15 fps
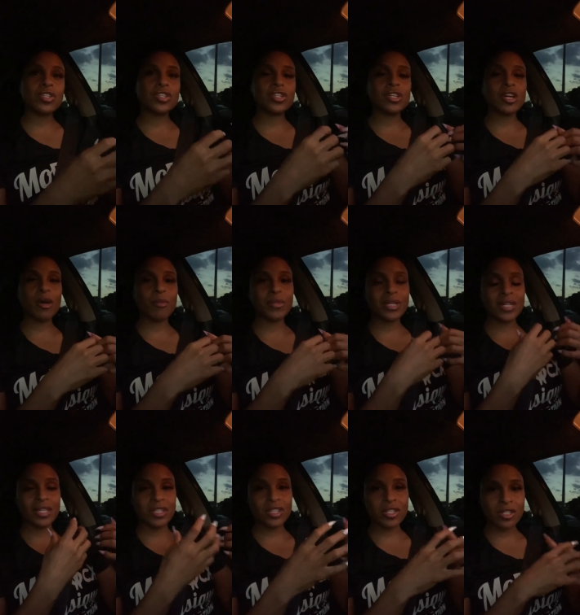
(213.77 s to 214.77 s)
She come in
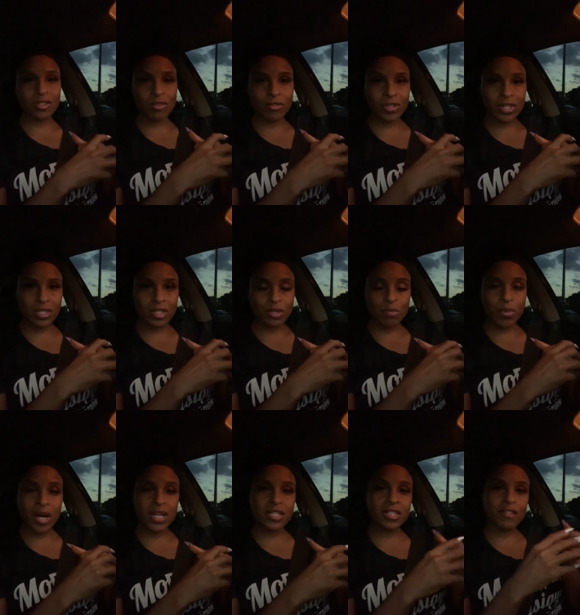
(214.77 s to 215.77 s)
there she turn it into
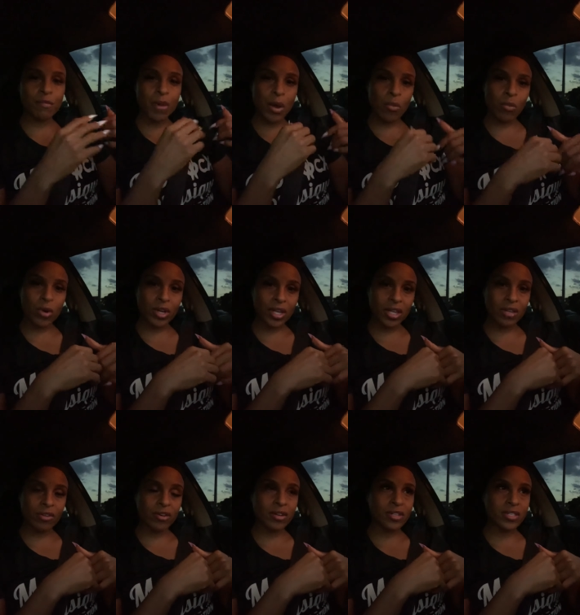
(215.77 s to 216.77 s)
positive by working
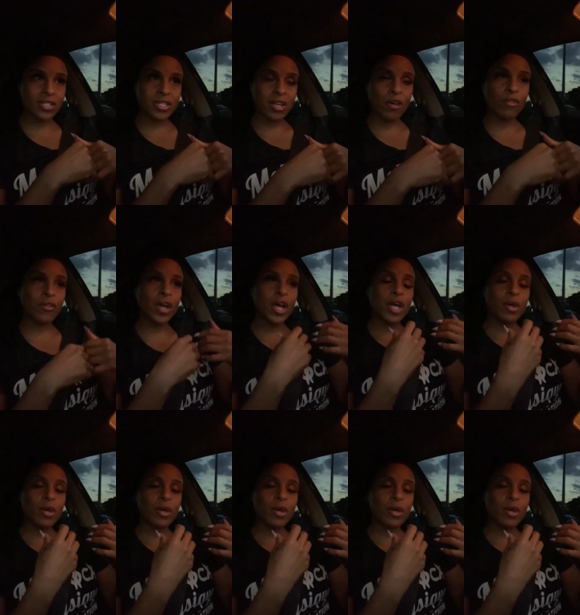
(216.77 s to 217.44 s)
on herself,